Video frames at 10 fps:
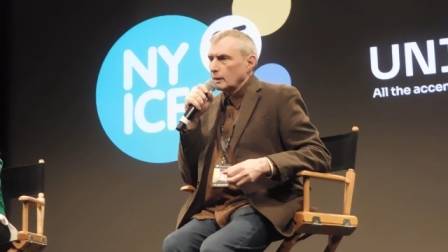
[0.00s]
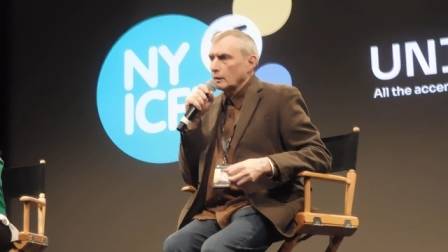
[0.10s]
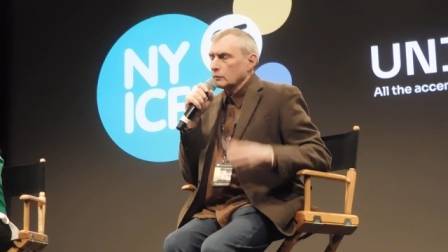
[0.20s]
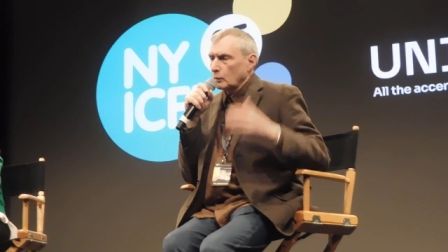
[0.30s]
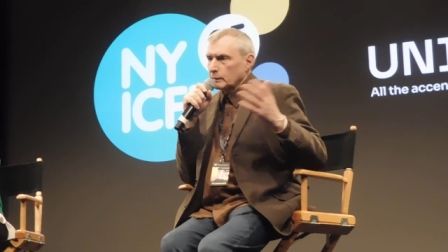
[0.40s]

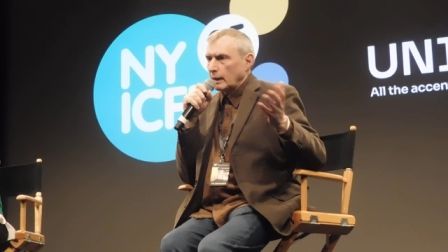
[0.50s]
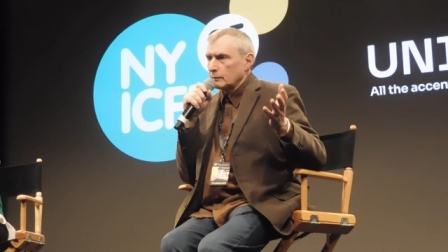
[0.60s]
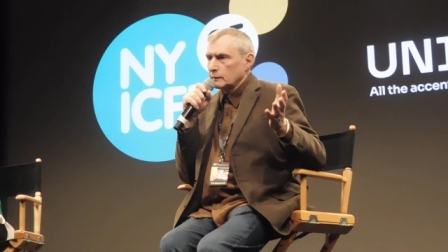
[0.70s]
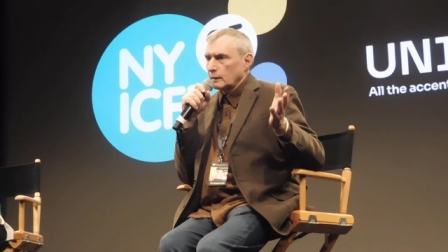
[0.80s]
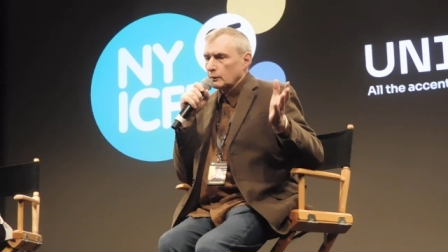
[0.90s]

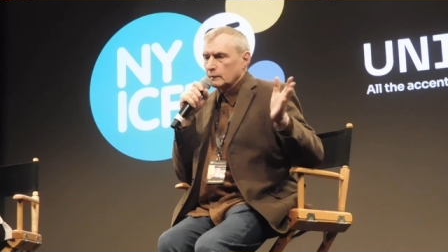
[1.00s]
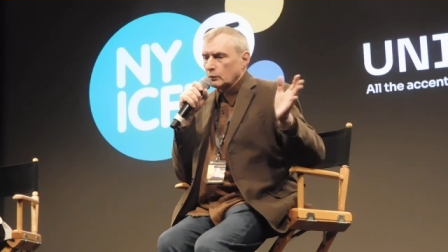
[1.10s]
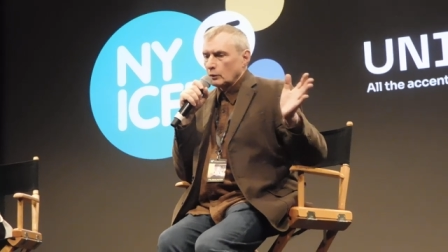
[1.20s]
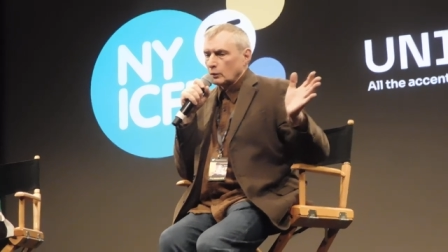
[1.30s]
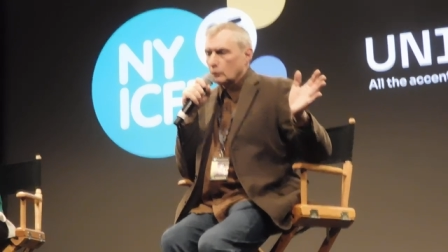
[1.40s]
Sometimes there is
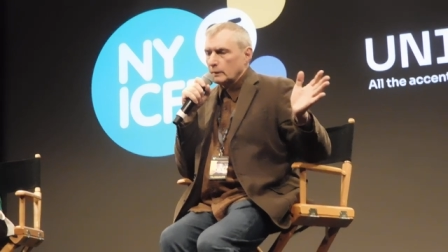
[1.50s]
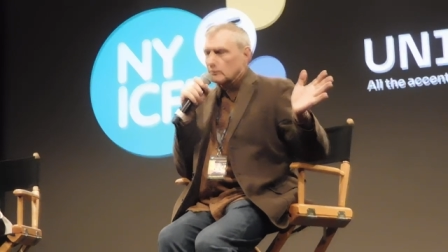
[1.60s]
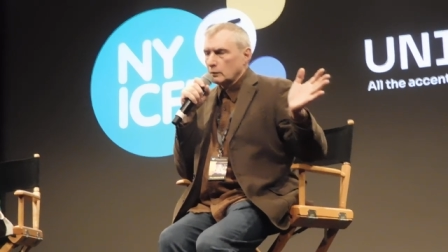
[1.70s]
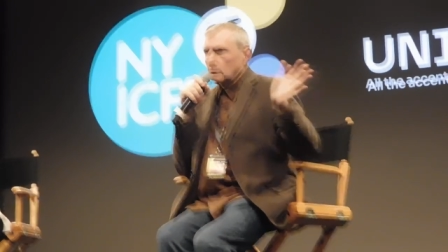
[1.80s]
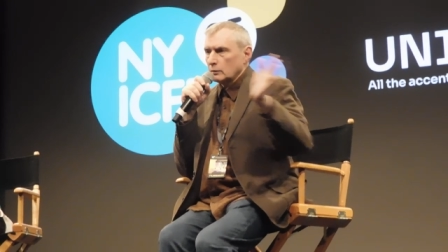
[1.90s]
a
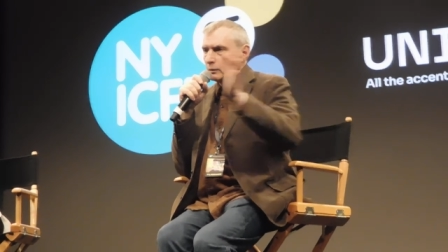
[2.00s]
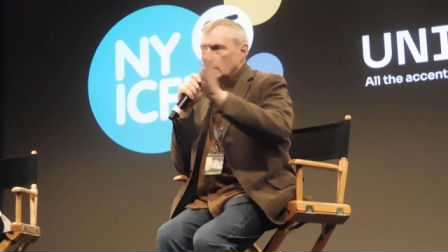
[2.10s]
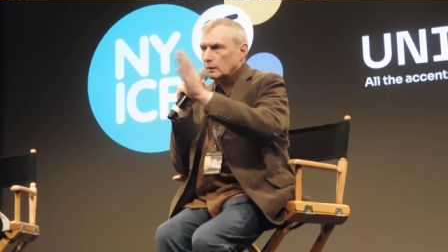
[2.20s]
written